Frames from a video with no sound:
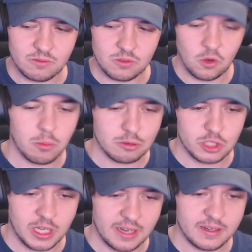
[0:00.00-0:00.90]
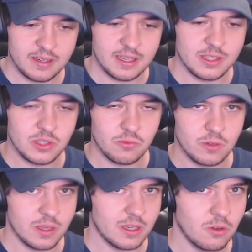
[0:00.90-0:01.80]
normal shit is a
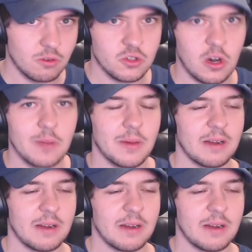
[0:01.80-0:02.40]
really cool trope.